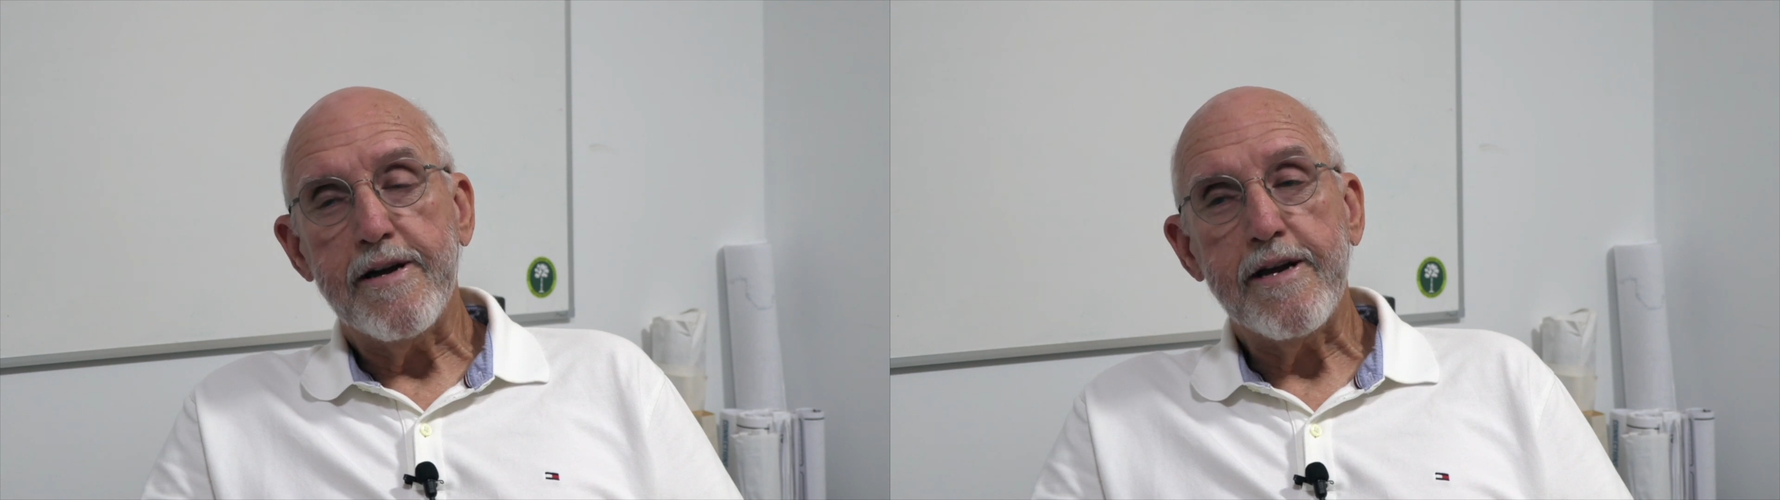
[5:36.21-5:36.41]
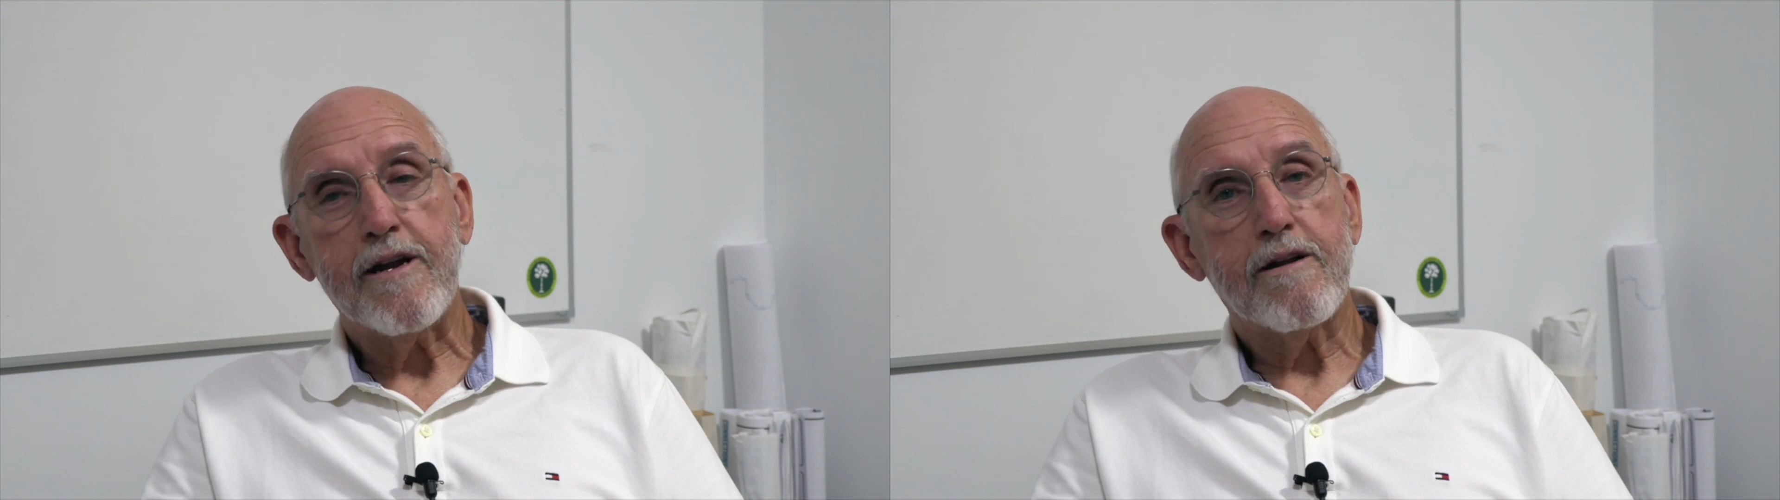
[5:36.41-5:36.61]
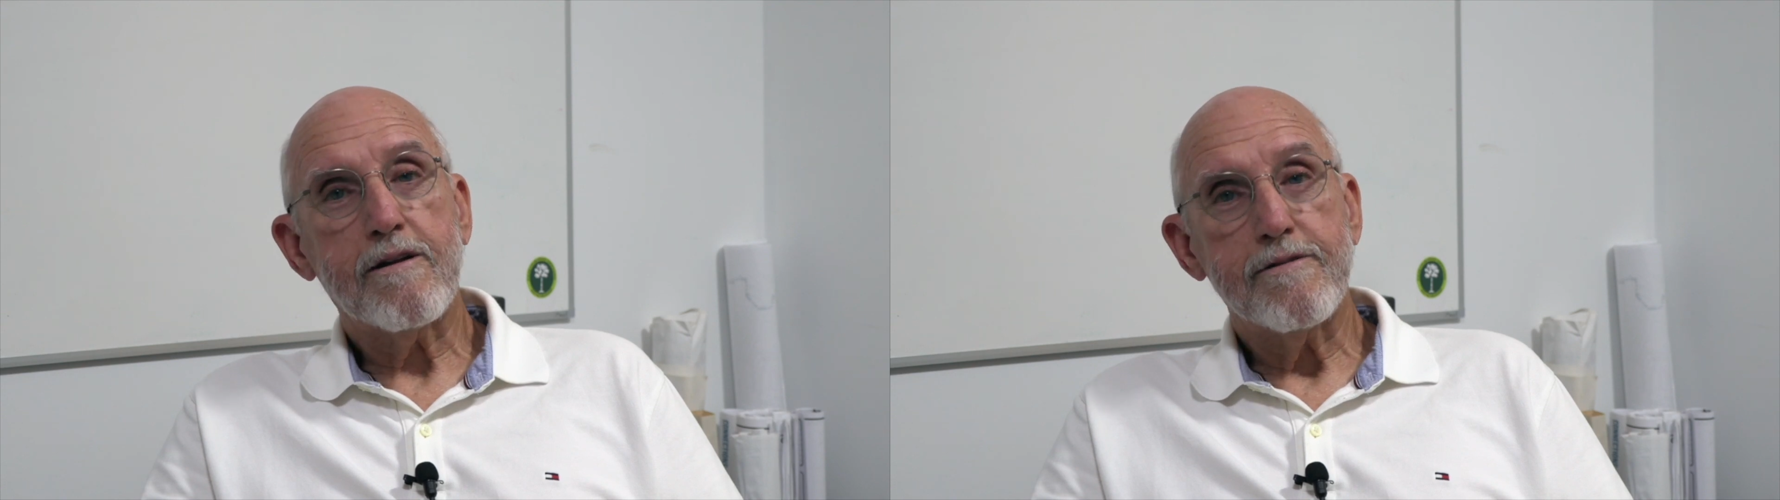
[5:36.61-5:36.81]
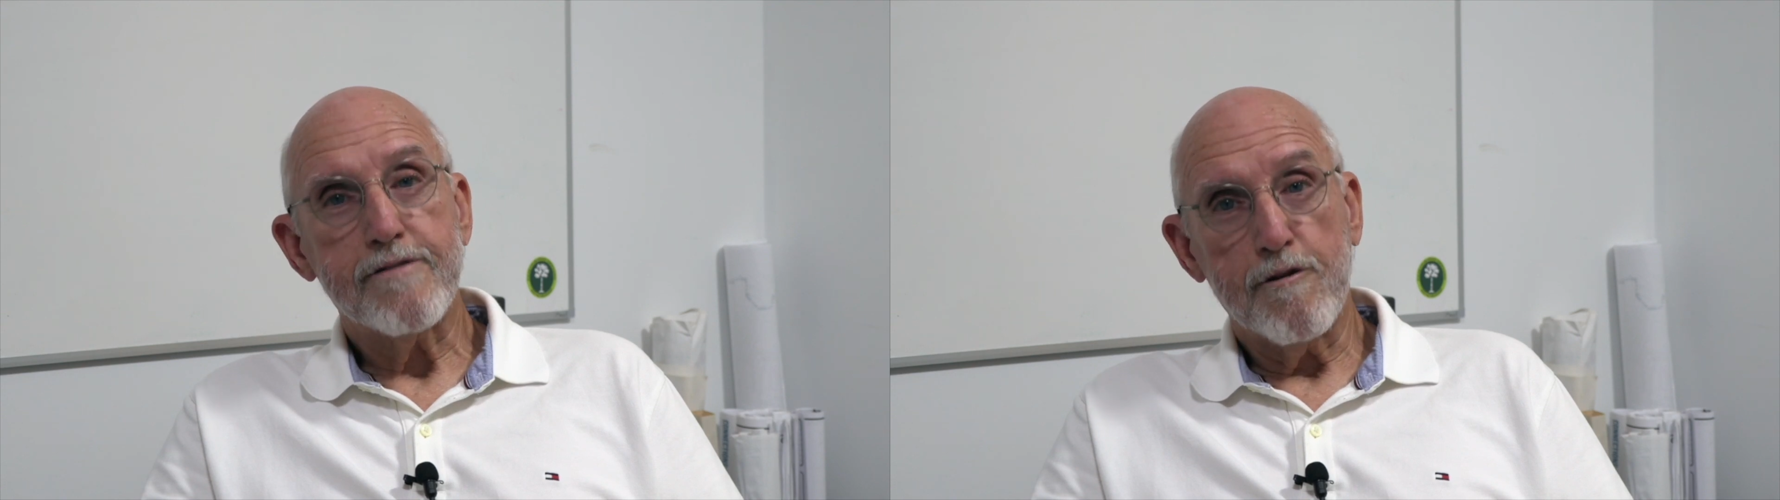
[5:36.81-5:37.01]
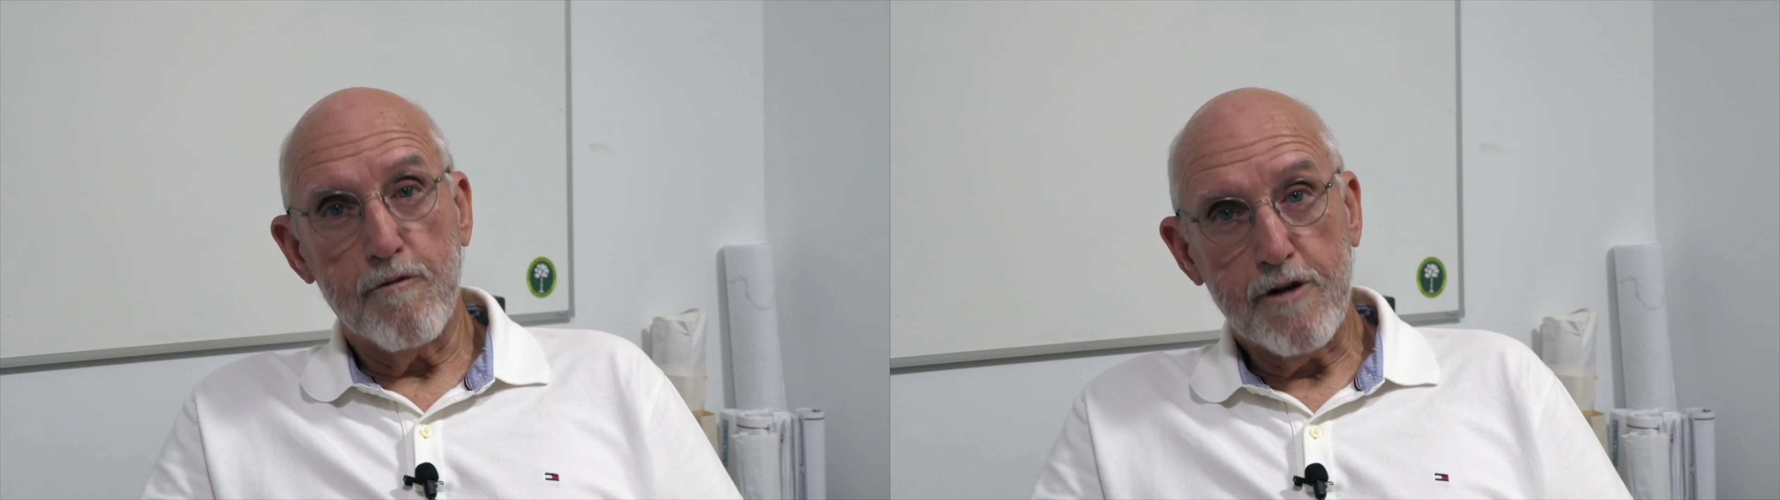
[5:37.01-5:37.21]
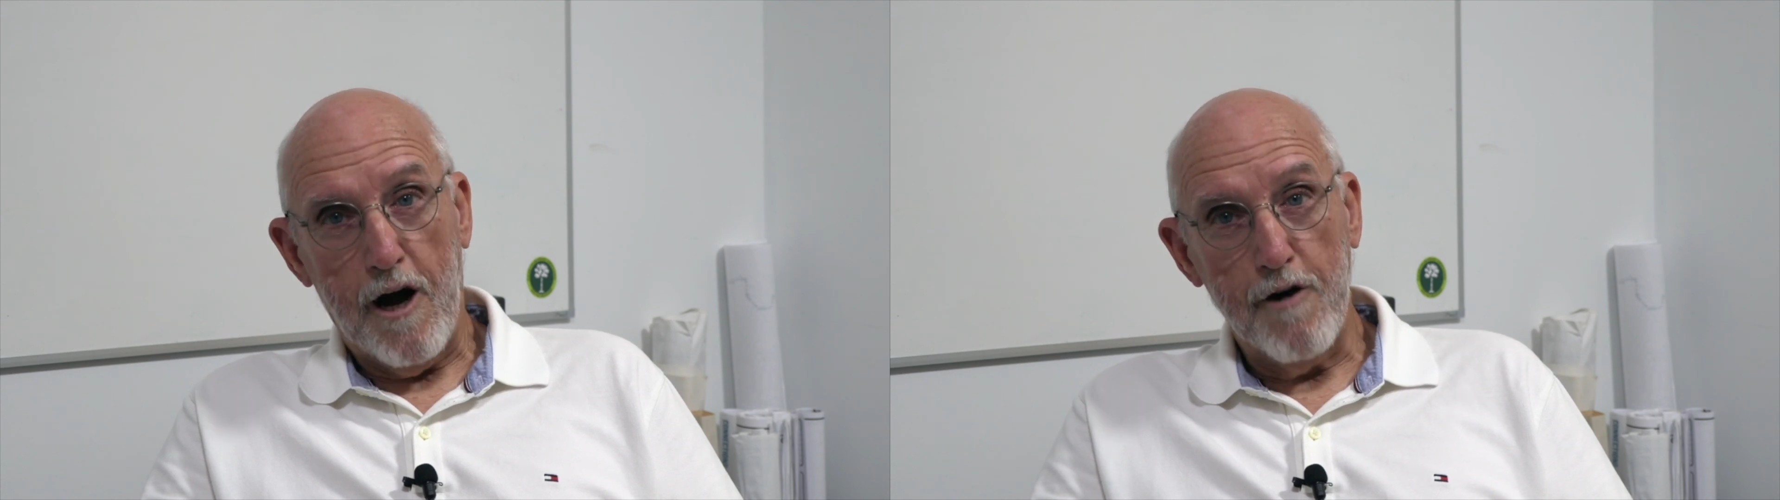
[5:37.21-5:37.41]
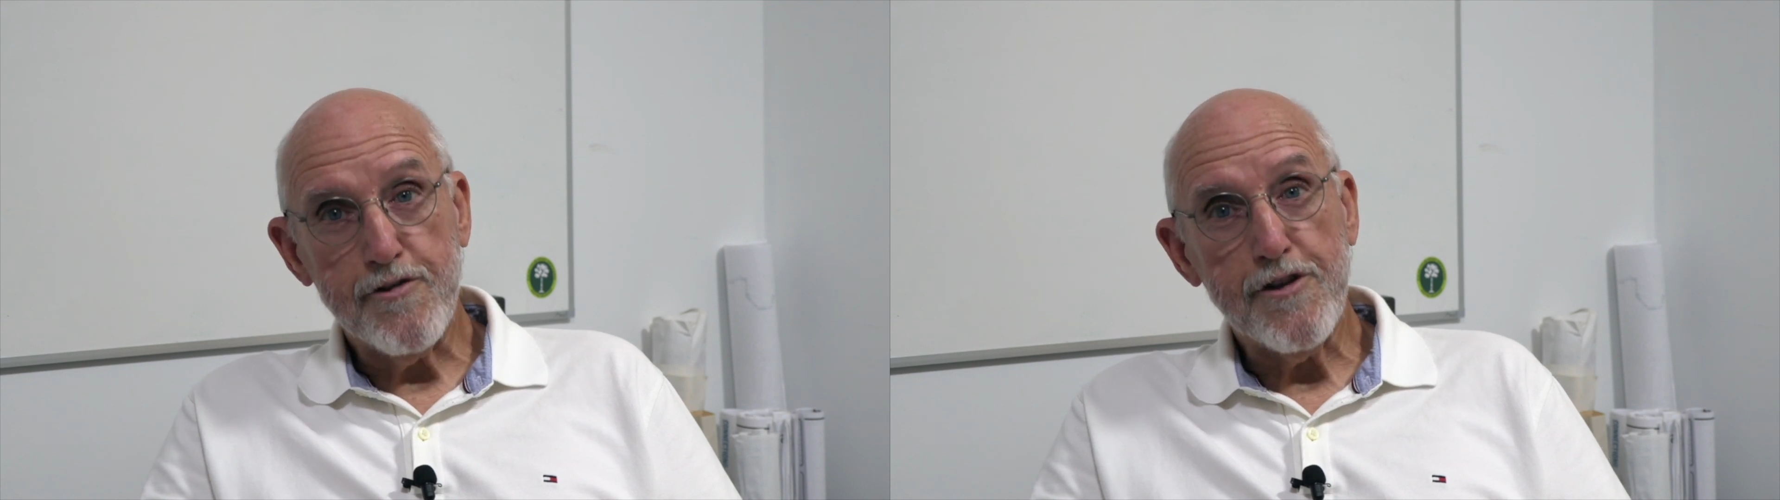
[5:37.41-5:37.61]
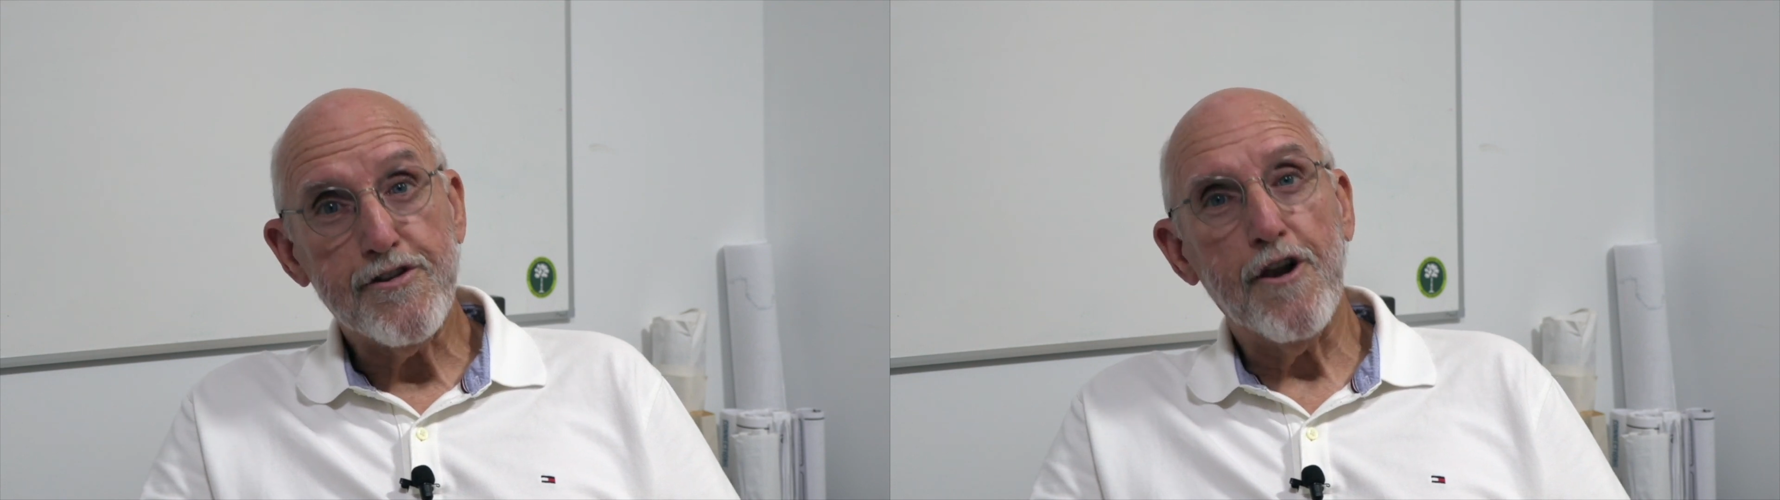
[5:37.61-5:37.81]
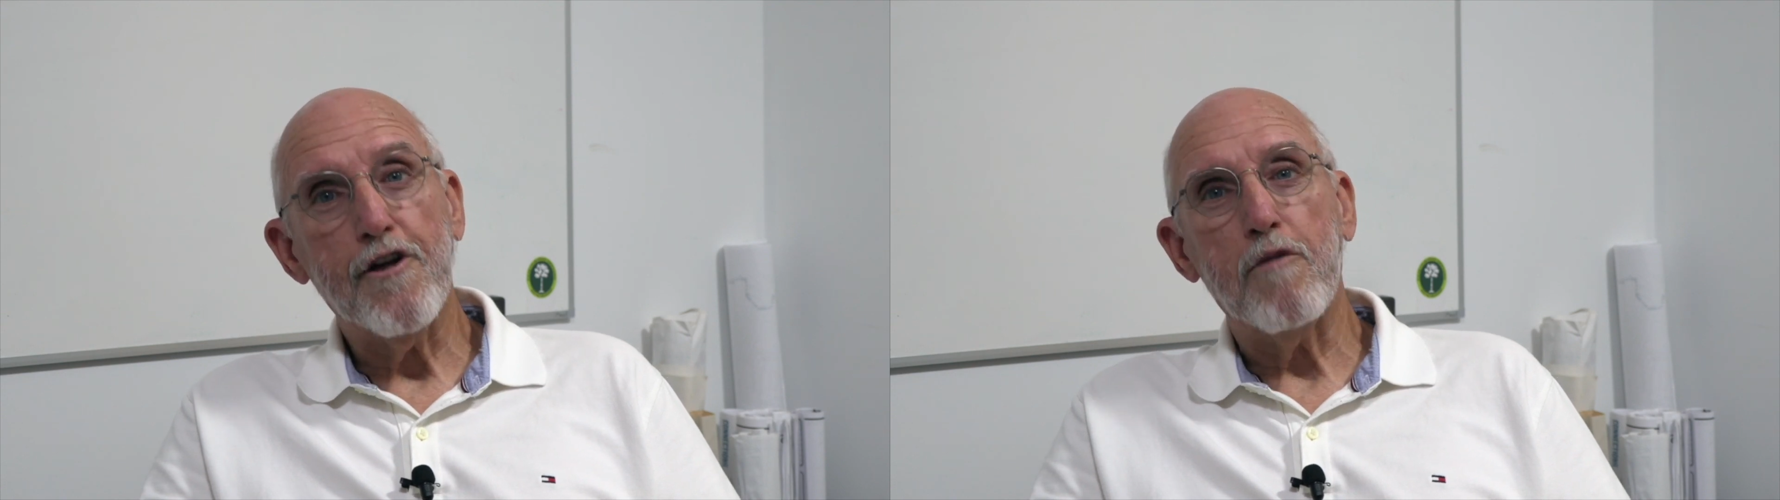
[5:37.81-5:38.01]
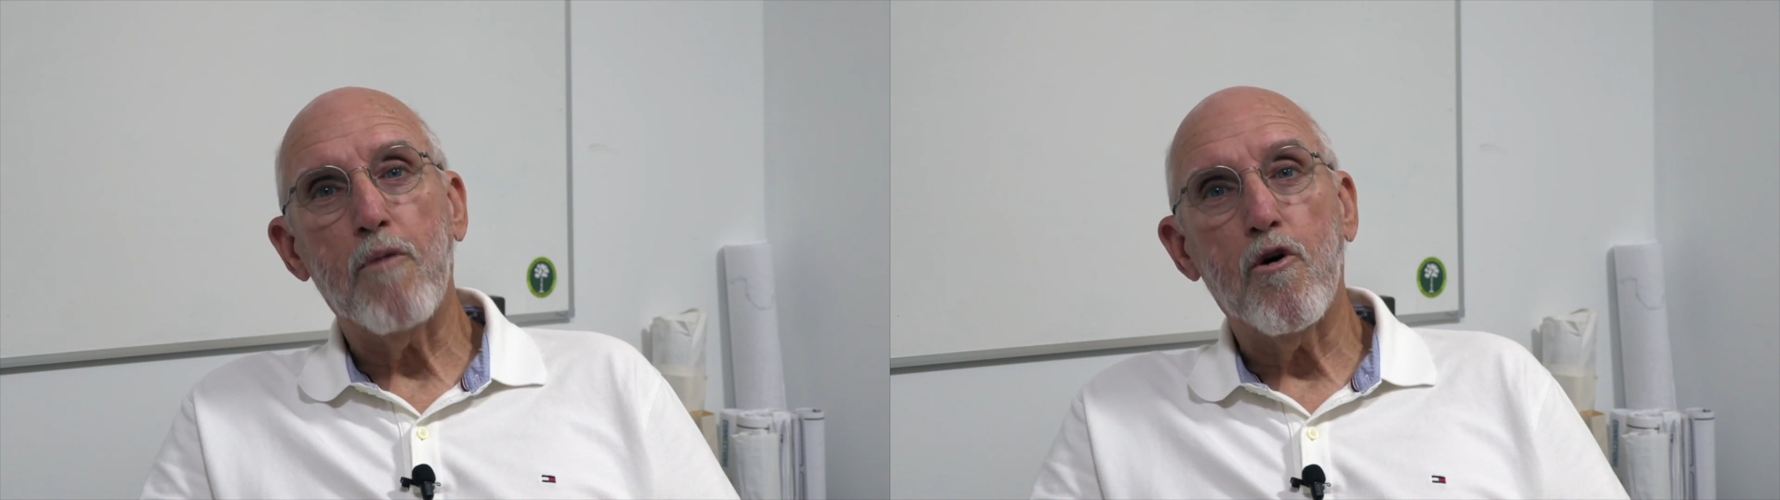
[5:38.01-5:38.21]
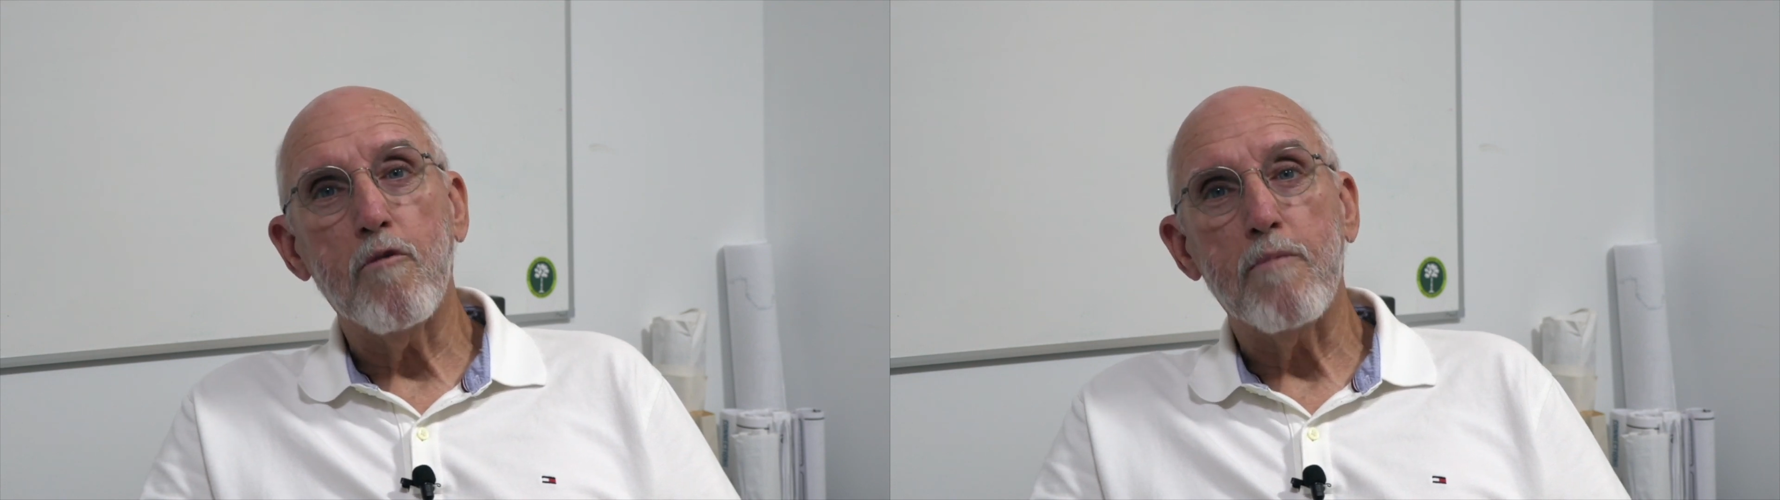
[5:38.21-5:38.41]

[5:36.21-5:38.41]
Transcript: he's going to cost us a little more,